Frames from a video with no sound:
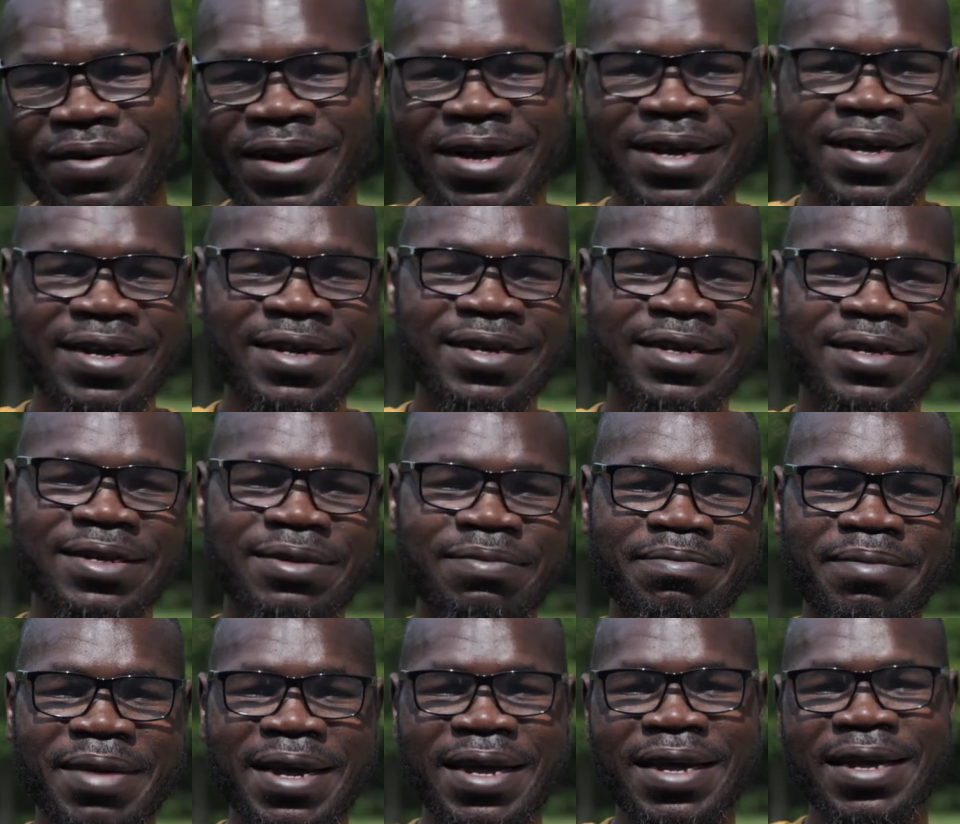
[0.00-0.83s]
While it is,
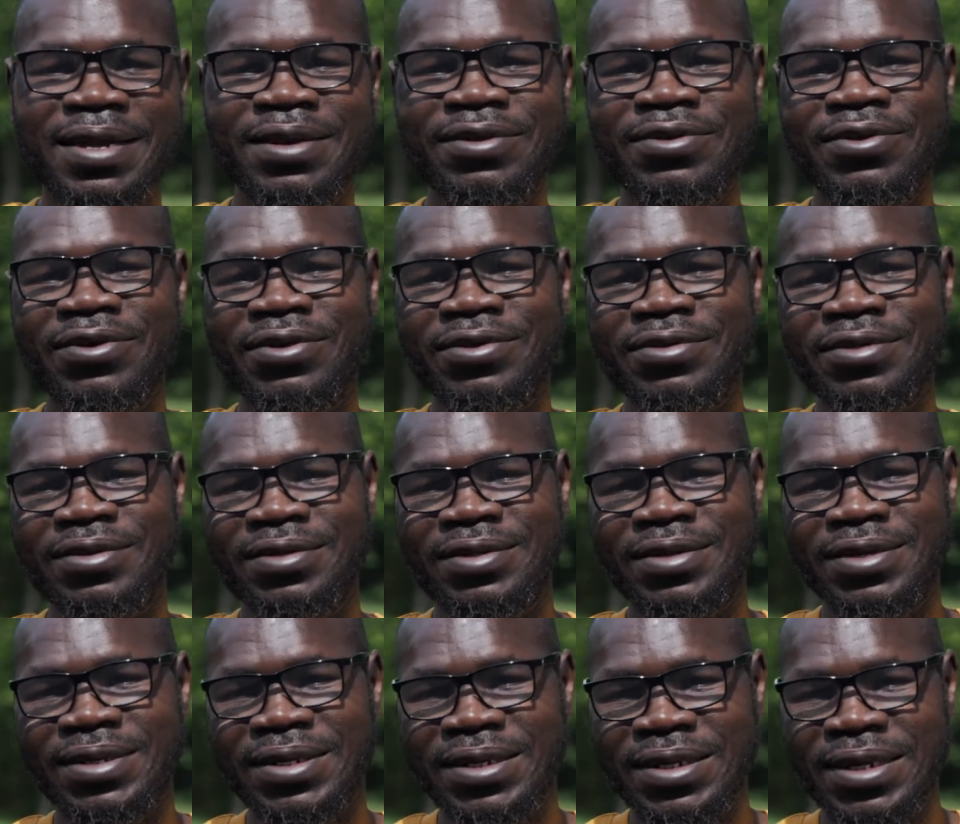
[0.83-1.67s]
may not
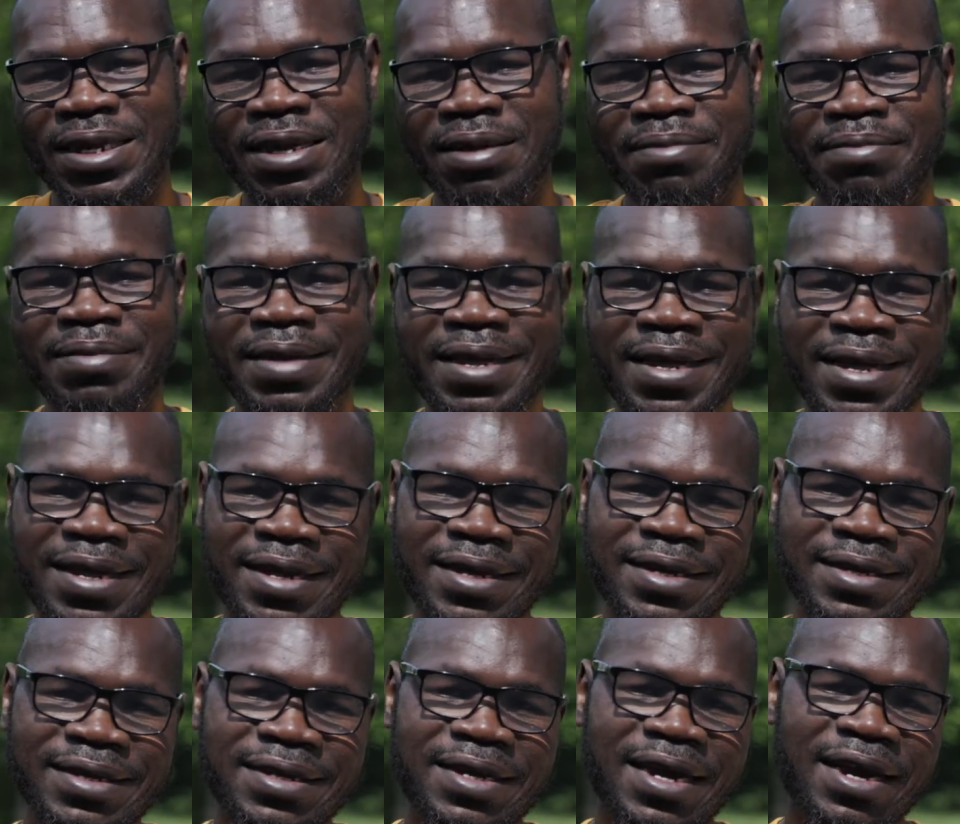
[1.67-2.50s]
seem
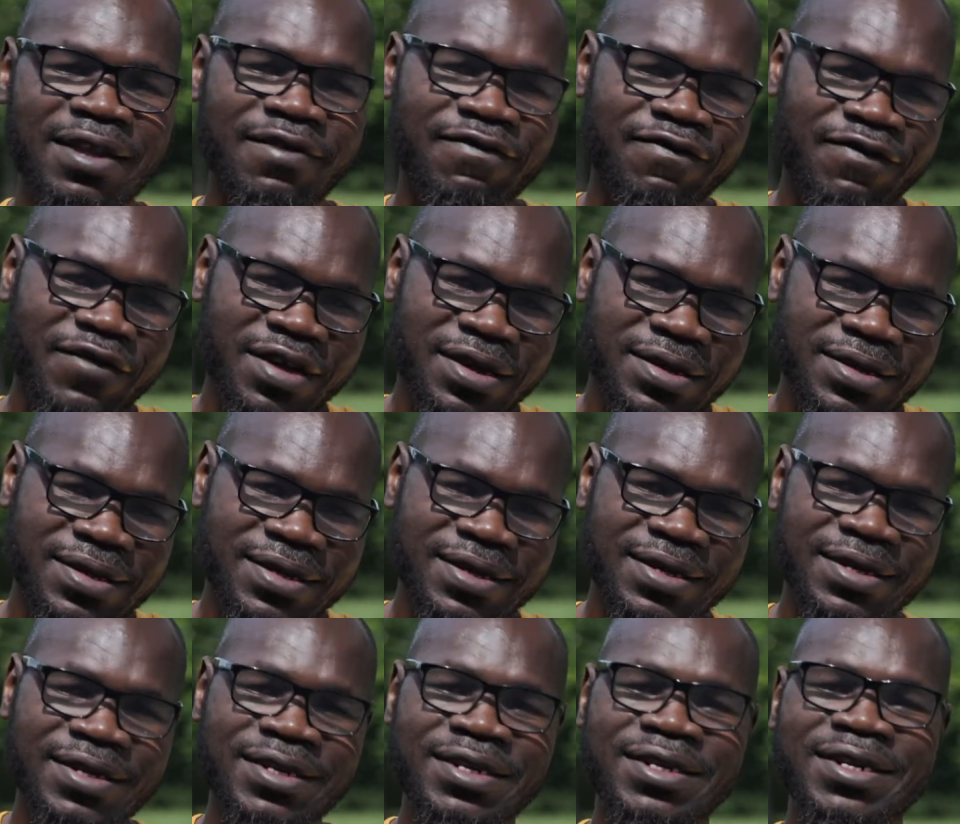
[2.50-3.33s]
easy at first,
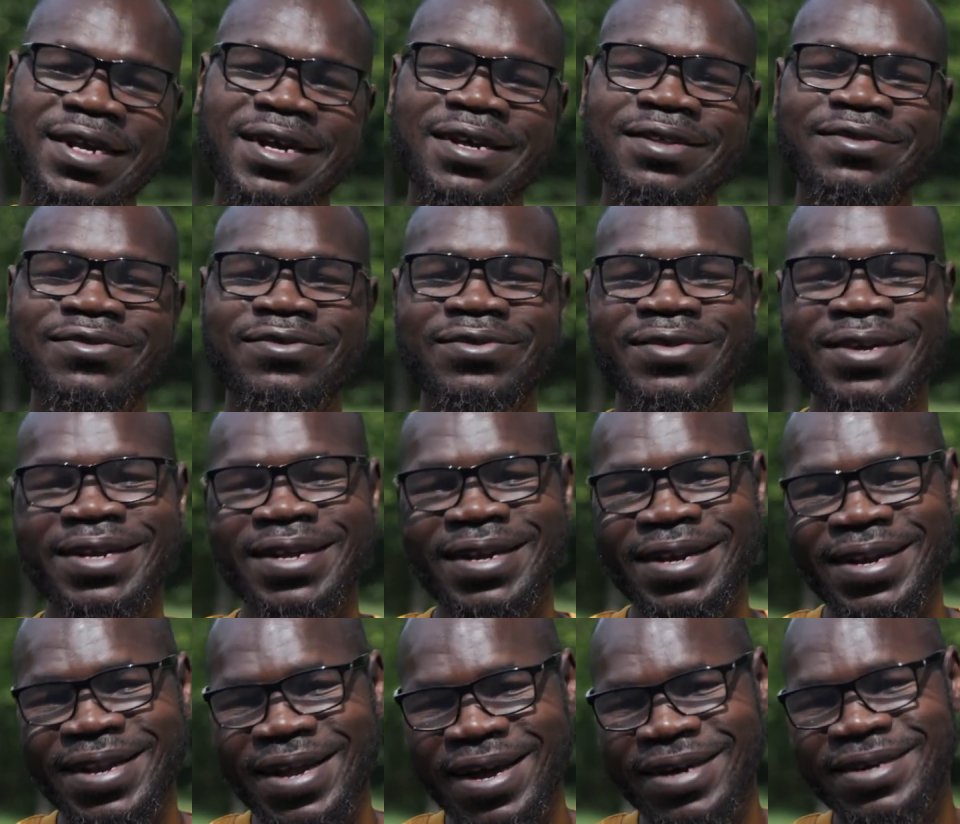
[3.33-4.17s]
try to
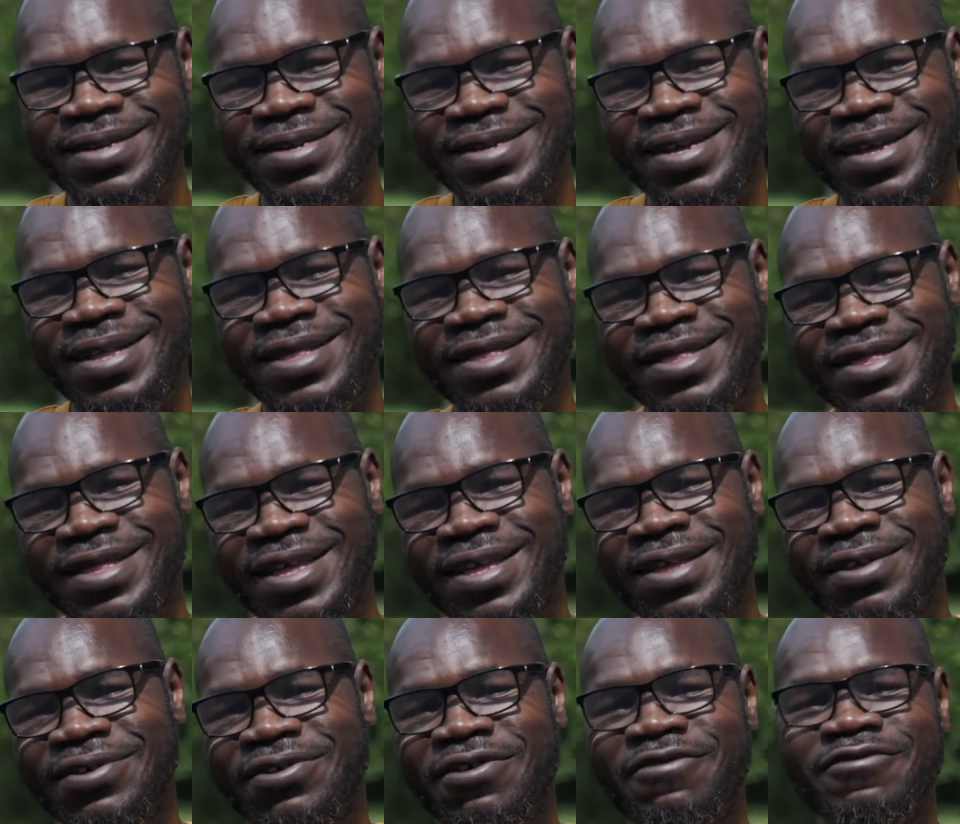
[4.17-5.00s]
relax and
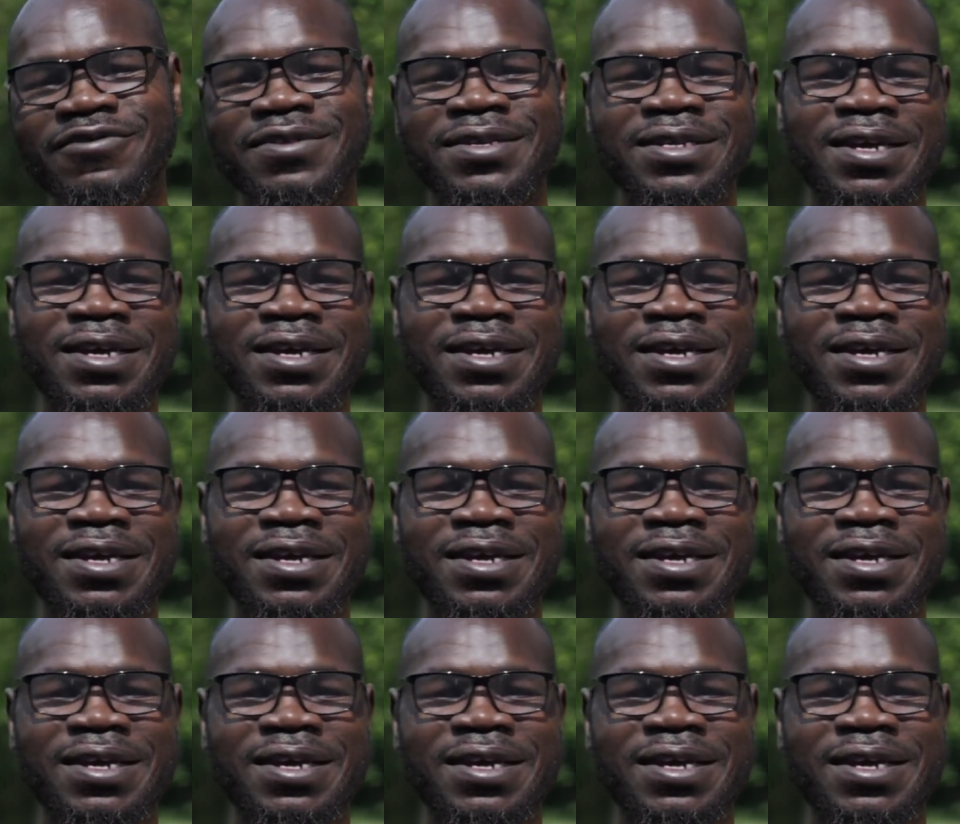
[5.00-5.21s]
think of